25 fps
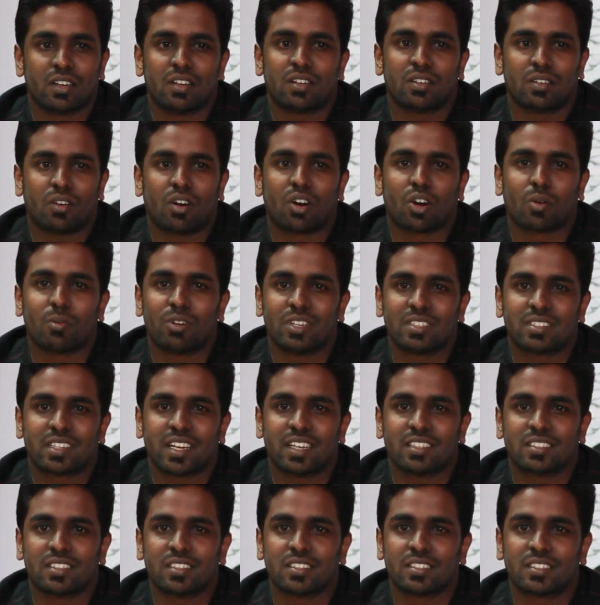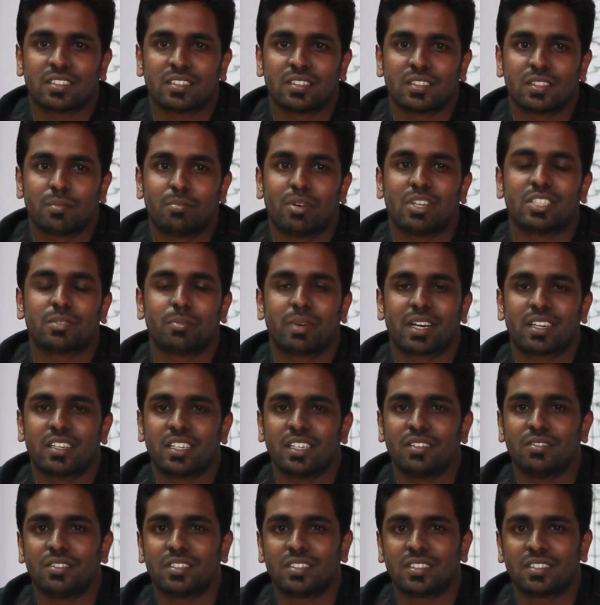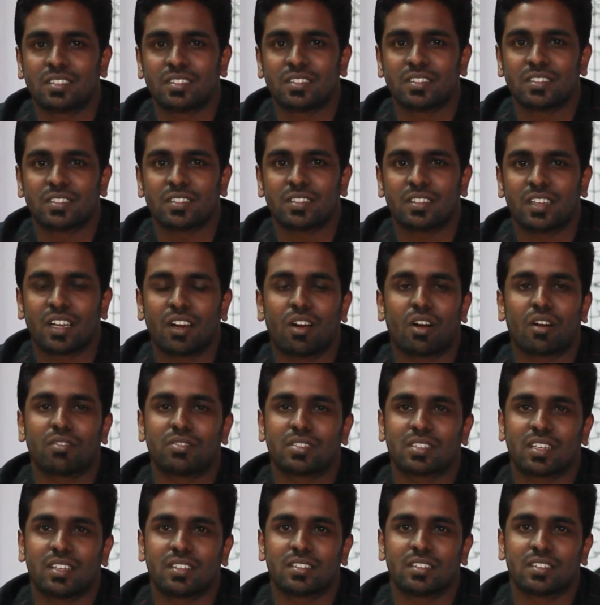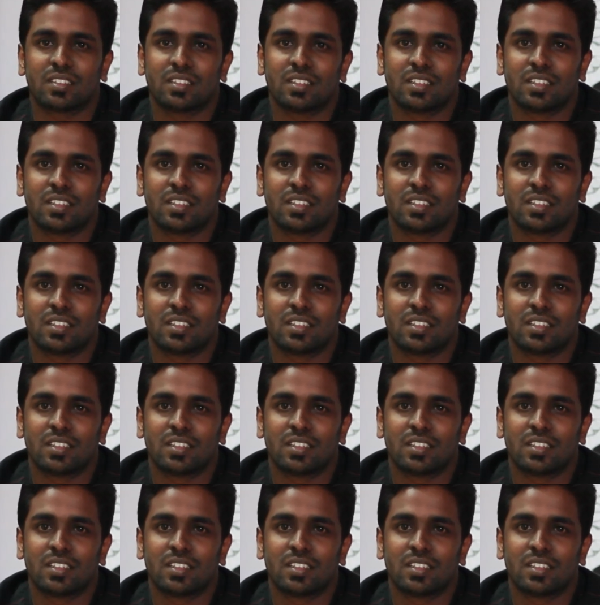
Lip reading: automatic sketches, perspectives, a lot of skills.